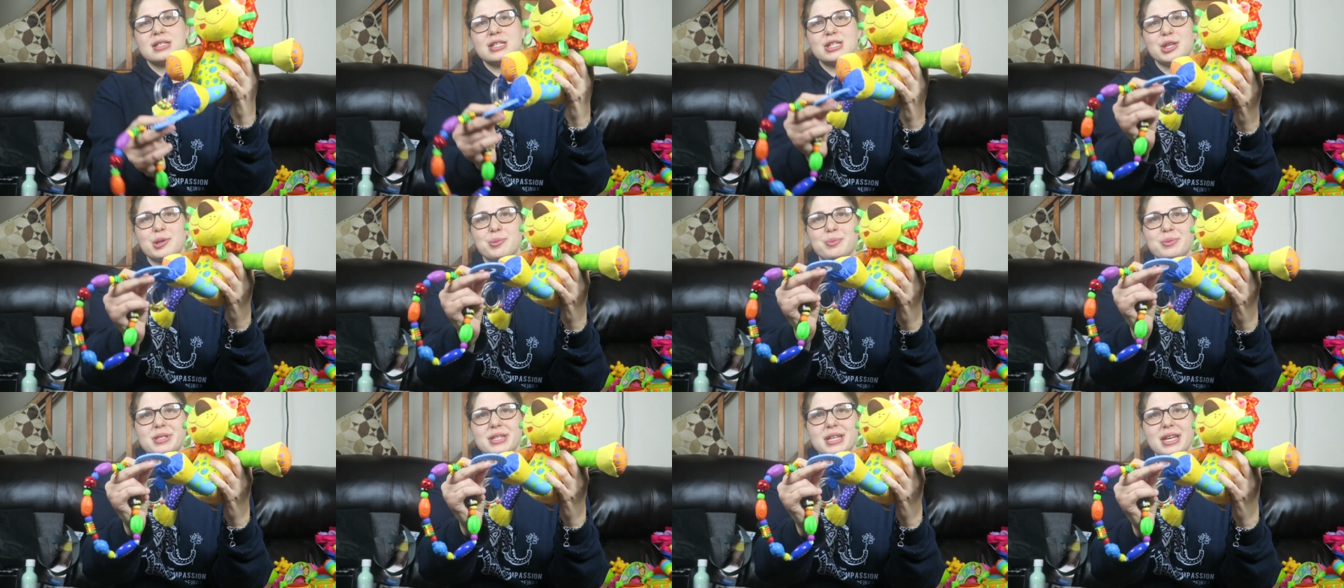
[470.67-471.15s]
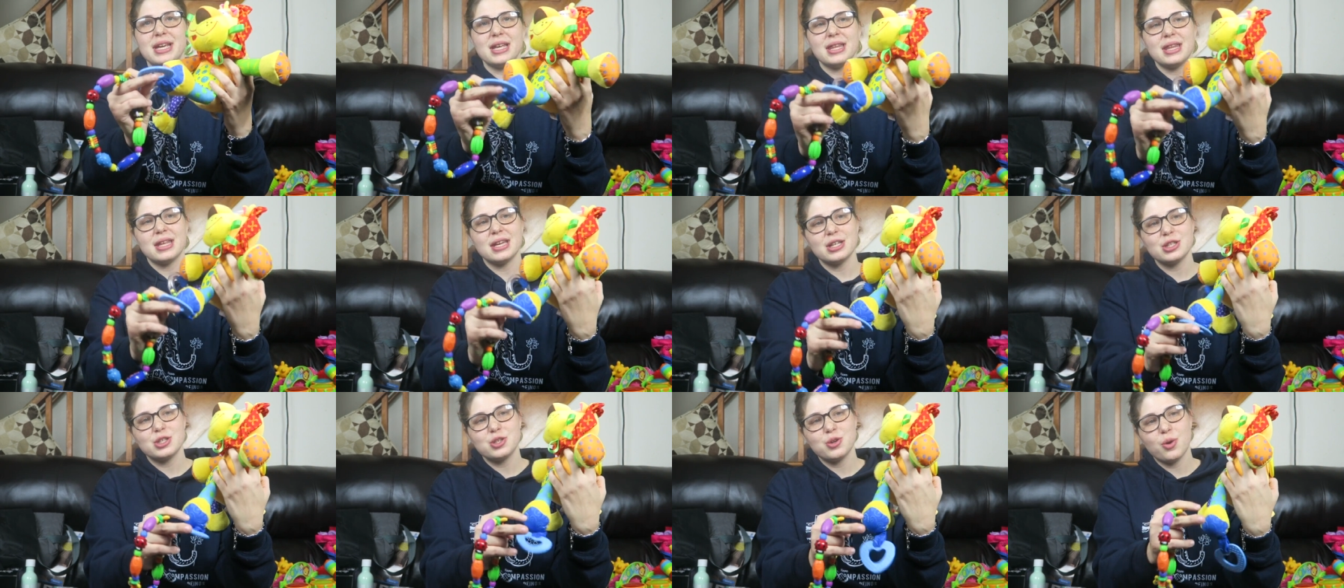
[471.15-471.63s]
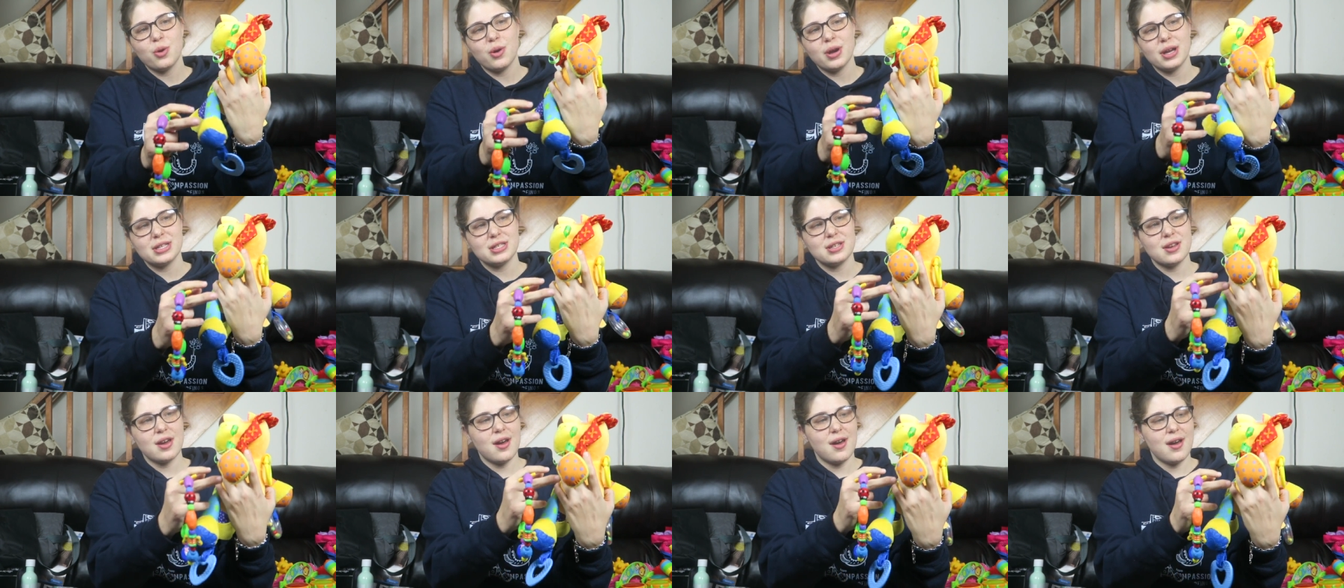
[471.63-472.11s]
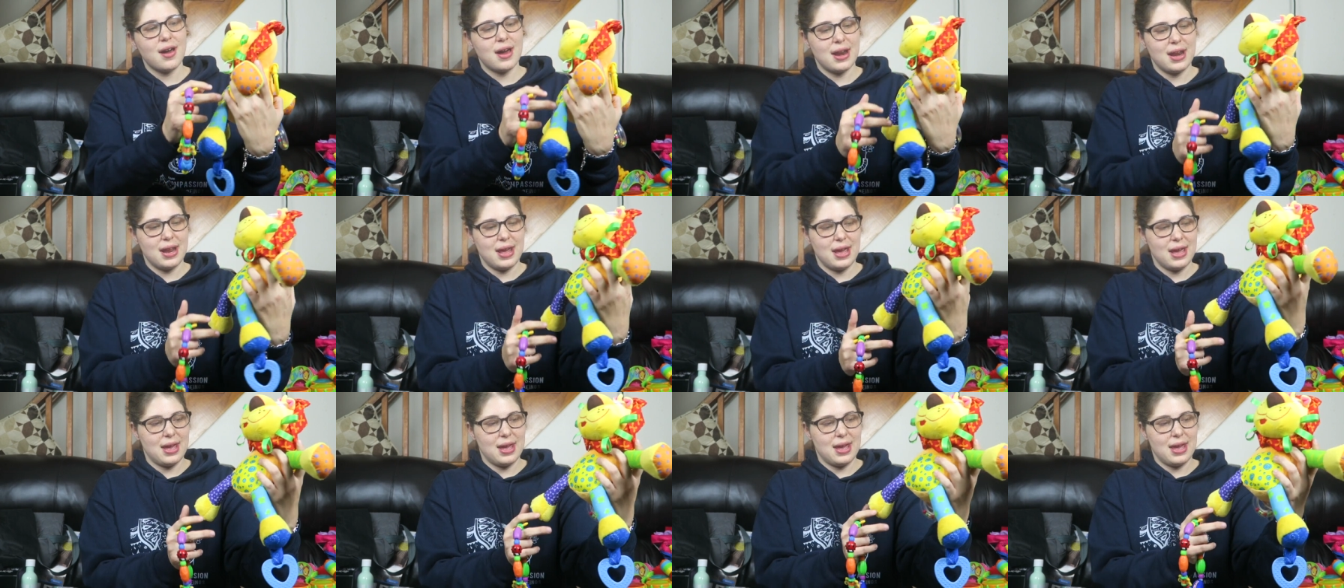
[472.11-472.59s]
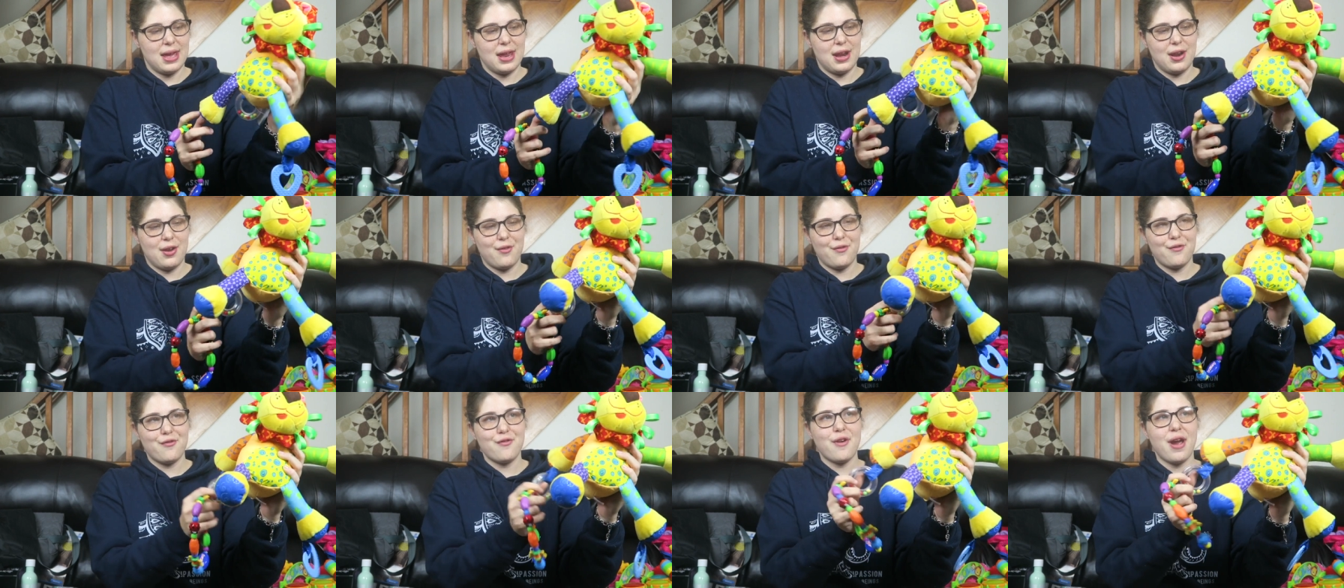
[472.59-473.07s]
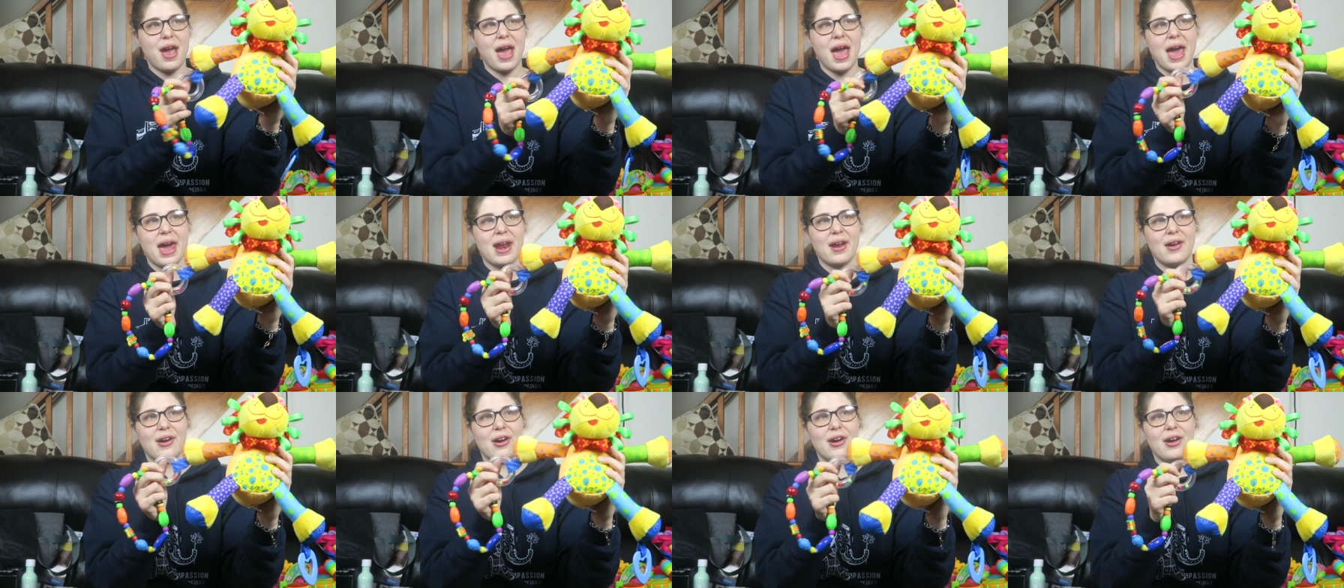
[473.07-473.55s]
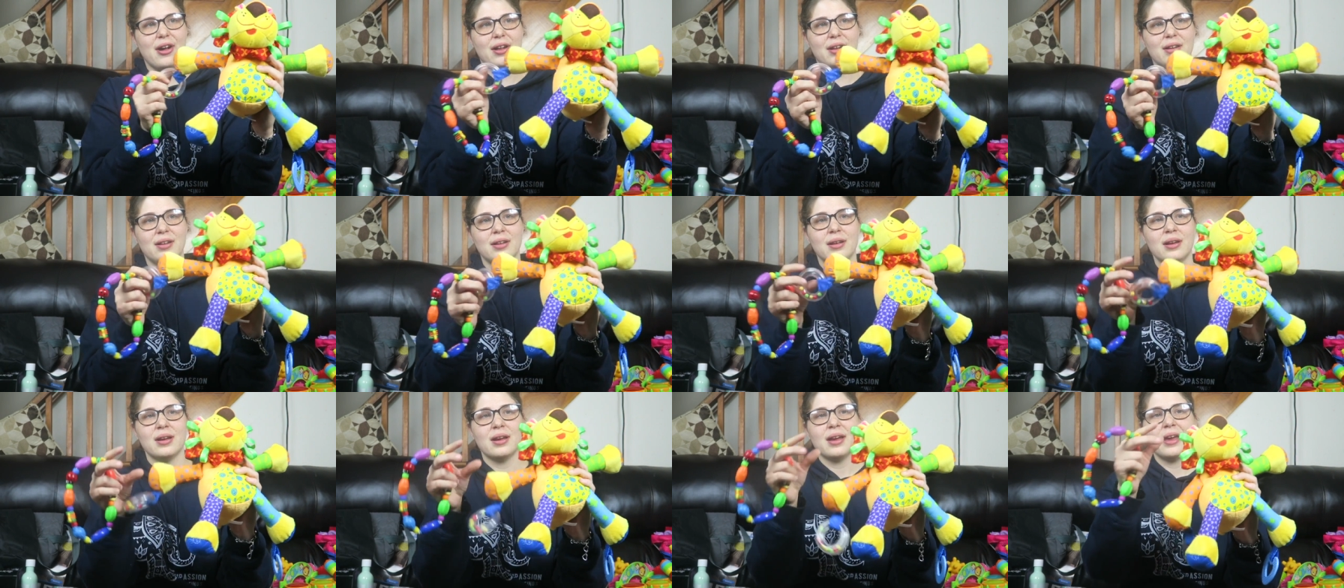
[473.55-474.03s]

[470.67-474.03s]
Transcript: some teething toys on it and a rattle.